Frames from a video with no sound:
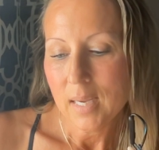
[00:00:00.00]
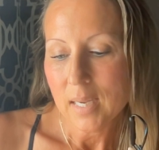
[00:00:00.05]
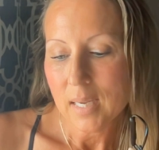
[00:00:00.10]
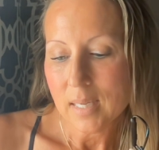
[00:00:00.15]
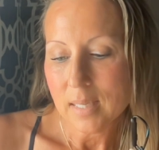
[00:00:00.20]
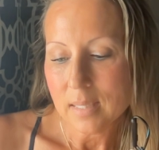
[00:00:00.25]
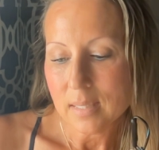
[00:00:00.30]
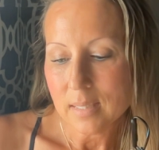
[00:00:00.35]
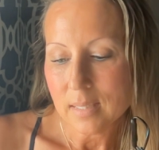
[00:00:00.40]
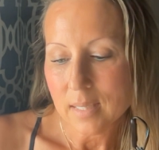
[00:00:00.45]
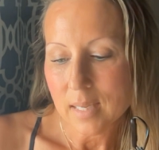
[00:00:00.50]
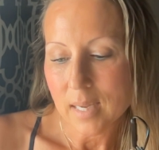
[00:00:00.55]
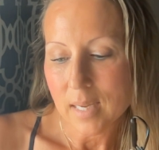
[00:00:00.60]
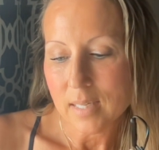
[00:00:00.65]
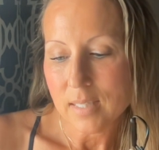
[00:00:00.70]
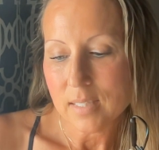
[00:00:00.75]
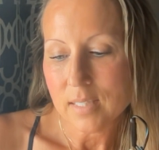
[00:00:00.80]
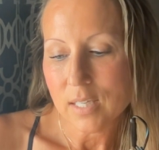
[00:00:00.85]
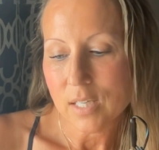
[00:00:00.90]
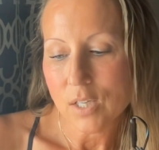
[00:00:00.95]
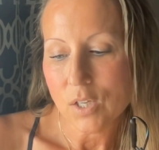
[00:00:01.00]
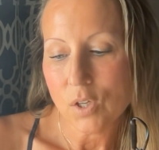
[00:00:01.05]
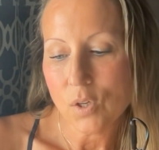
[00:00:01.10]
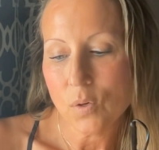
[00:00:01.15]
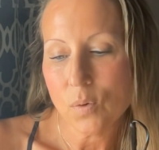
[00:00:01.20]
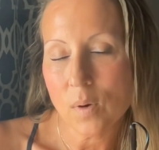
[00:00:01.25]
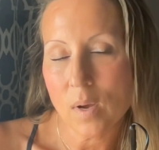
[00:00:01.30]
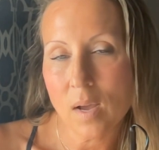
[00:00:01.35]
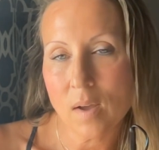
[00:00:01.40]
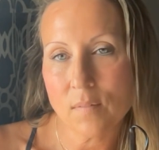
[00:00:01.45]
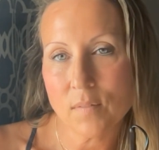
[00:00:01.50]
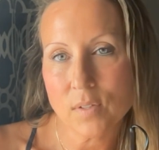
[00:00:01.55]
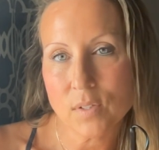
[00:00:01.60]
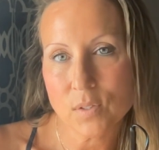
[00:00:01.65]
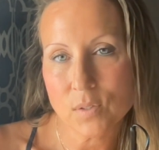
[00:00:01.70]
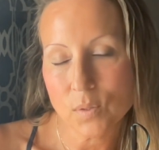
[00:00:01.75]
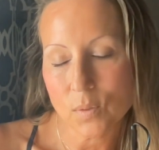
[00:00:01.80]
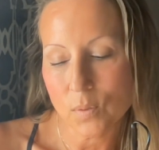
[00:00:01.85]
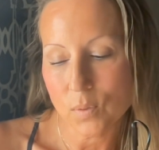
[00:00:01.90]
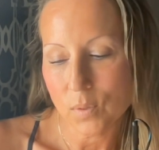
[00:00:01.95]
indicates that you have a
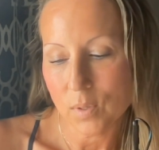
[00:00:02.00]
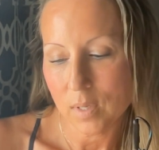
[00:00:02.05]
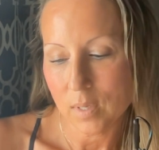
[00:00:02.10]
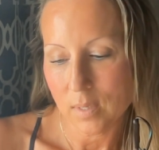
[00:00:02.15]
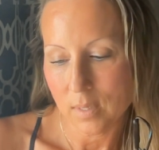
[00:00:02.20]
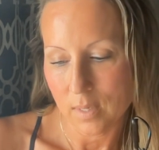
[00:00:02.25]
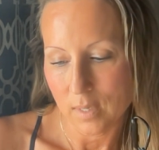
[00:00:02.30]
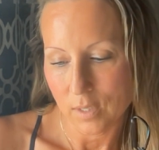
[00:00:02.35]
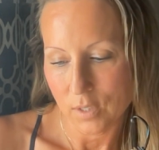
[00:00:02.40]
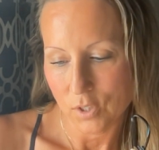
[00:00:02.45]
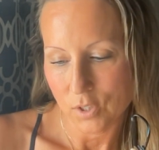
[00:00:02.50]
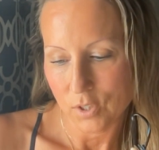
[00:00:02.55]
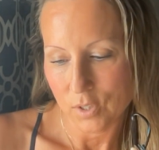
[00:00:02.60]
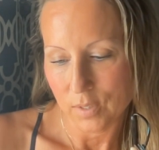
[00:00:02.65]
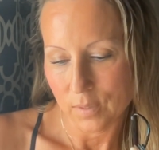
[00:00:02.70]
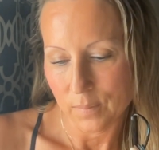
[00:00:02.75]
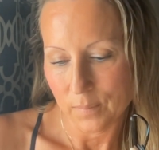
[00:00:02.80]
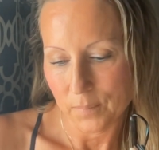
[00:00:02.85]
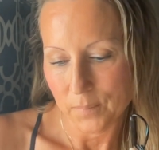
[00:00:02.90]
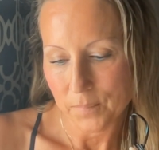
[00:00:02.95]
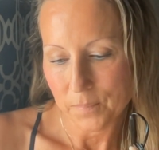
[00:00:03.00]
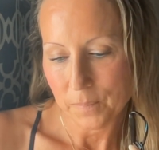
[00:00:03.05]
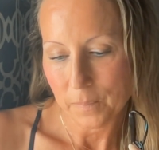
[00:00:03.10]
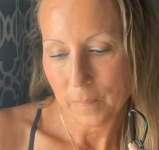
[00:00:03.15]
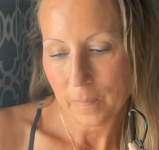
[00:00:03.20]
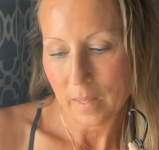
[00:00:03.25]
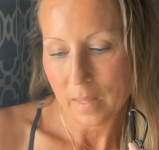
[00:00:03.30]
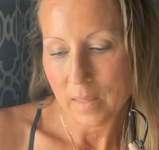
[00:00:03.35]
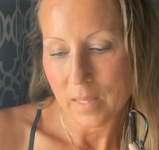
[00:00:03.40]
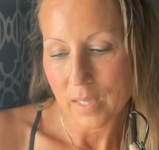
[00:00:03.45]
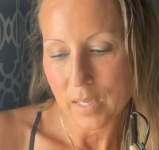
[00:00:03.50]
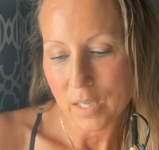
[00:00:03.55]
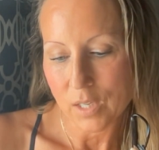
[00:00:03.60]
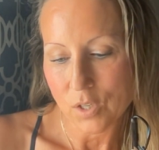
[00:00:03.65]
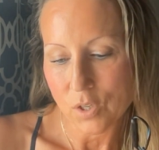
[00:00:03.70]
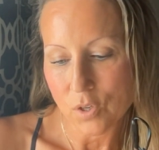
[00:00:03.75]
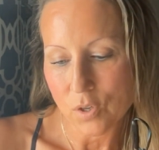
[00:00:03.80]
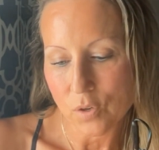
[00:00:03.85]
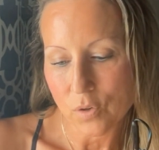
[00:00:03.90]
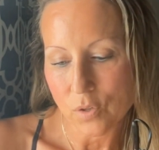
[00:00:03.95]
soul connection that
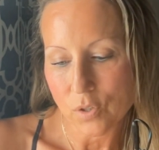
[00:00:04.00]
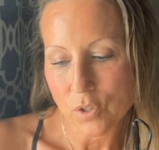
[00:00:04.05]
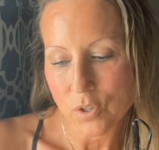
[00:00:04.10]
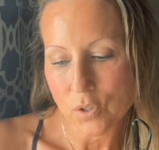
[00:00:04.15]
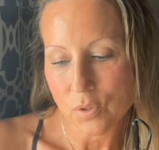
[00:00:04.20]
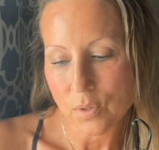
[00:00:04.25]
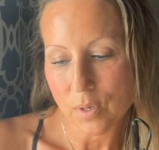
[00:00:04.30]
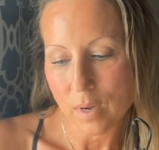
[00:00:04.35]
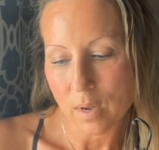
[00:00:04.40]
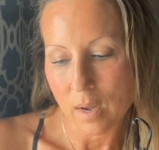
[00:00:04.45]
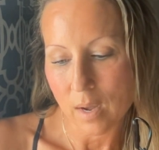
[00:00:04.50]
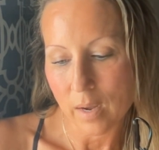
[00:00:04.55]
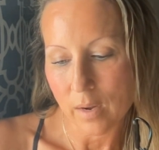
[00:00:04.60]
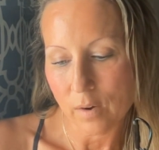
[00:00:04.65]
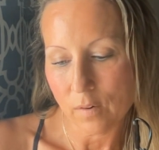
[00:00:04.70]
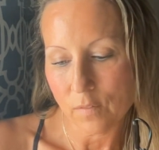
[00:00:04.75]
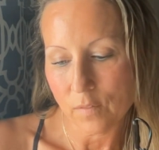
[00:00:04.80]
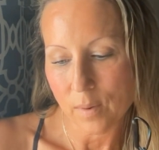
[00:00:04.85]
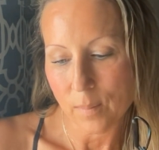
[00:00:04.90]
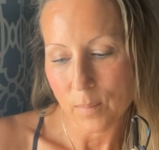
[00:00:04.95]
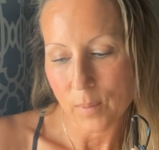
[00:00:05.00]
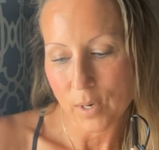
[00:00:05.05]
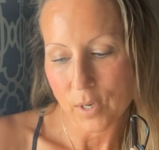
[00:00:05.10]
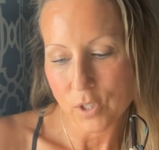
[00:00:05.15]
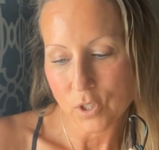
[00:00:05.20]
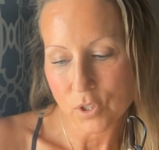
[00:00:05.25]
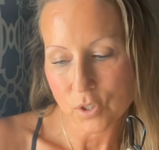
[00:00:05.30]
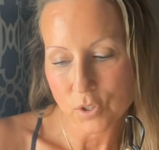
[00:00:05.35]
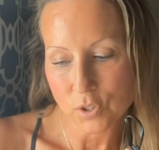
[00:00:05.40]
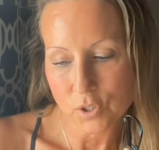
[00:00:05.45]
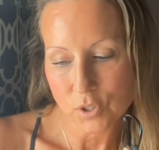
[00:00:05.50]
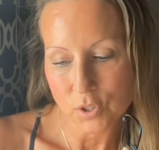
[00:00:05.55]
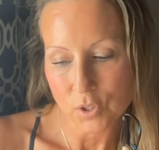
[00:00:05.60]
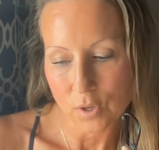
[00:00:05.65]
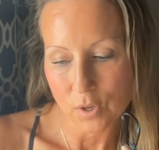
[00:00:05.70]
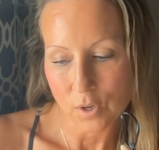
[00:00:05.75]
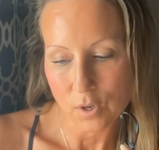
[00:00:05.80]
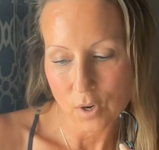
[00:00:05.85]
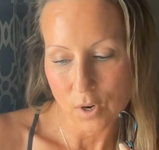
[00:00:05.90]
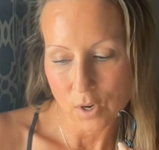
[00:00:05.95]
can nourish you to higher vibrational
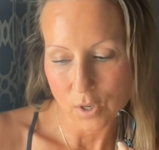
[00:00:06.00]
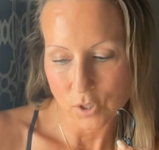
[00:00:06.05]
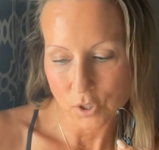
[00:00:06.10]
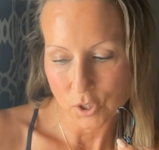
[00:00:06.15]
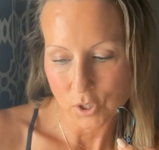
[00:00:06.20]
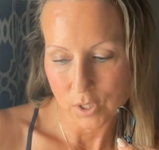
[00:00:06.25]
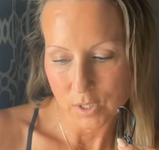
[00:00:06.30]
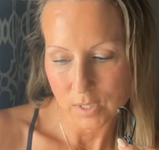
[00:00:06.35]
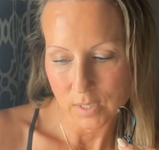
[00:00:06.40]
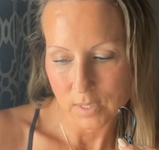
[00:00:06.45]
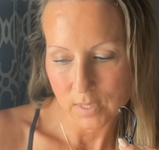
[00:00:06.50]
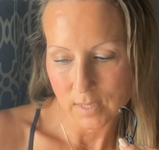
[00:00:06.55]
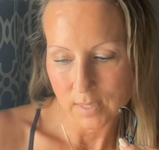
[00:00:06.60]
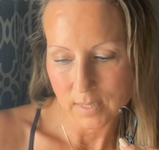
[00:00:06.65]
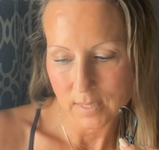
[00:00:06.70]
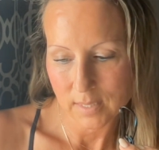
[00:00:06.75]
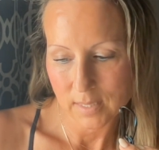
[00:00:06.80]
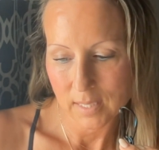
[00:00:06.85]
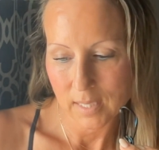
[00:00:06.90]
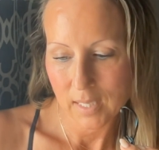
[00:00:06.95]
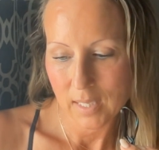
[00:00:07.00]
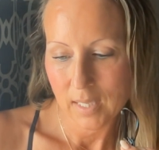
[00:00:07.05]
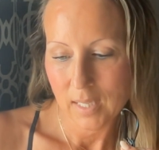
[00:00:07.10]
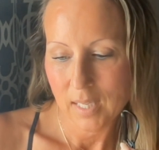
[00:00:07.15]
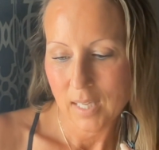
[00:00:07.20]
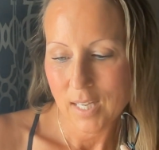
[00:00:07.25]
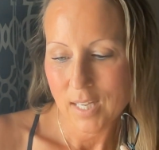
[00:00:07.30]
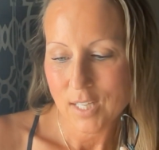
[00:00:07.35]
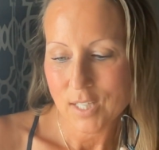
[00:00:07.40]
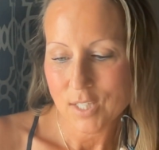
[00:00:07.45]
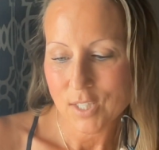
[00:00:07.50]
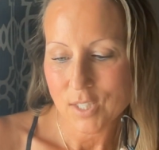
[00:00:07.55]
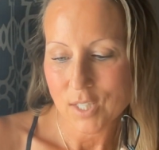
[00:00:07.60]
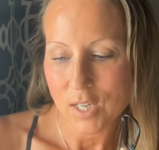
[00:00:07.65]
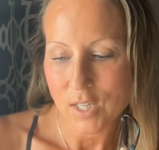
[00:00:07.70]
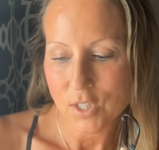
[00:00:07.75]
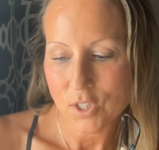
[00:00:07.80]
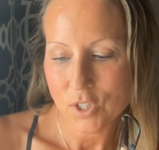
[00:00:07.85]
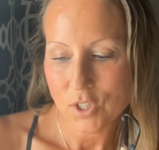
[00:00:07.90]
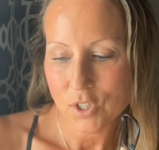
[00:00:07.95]
star consciousness,
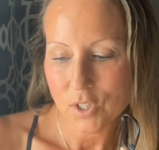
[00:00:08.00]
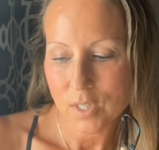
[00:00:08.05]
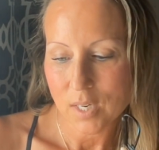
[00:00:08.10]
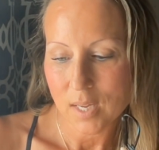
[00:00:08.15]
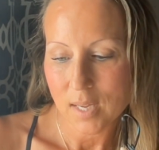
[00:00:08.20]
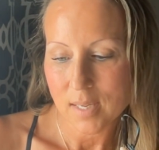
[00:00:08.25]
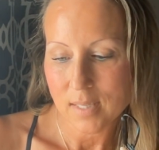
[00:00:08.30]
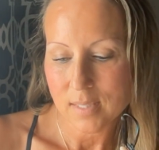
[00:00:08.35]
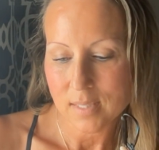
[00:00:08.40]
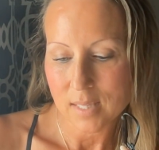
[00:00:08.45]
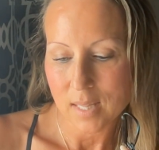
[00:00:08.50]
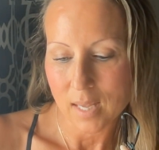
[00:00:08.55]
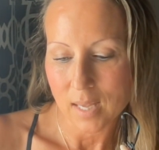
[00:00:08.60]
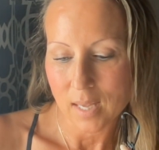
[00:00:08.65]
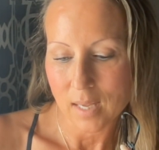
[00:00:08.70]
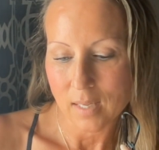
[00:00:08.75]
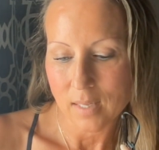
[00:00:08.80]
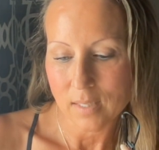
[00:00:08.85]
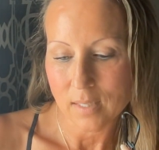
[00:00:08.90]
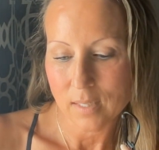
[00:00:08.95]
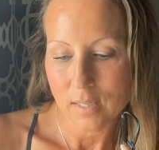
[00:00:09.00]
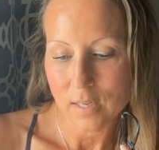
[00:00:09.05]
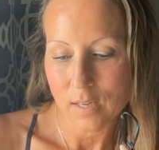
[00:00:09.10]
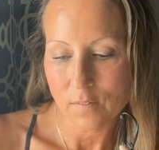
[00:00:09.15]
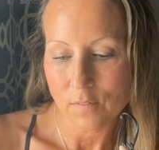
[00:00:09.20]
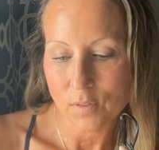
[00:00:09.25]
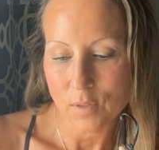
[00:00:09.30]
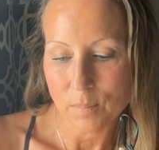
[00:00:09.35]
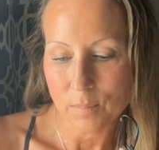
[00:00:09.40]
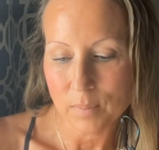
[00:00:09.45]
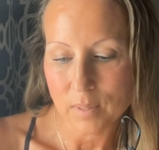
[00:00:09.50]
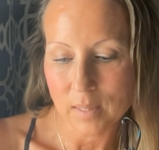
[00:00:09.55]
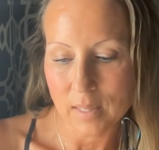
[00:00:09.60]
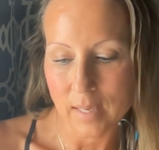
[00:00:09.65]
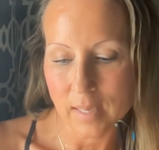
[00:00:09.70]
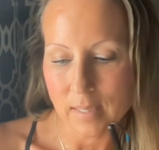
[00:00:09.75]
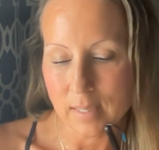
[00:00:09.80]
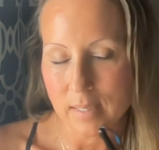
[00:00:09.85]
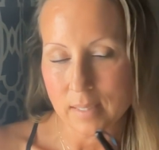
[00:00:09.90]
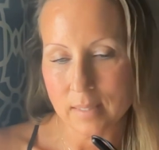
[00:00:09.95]
such as that of the
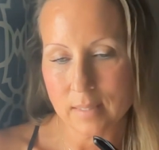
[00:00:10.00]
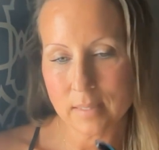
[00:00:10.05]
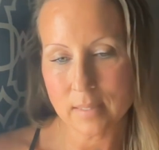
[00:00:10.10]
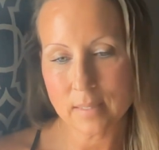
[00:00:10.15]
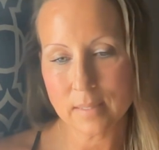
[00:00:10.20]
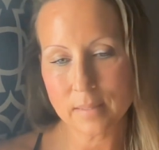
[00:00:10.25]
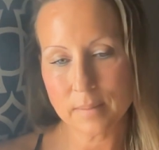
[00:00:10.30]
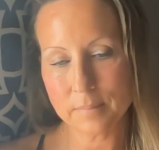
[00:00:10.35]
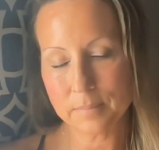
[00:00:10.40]
Pleiades.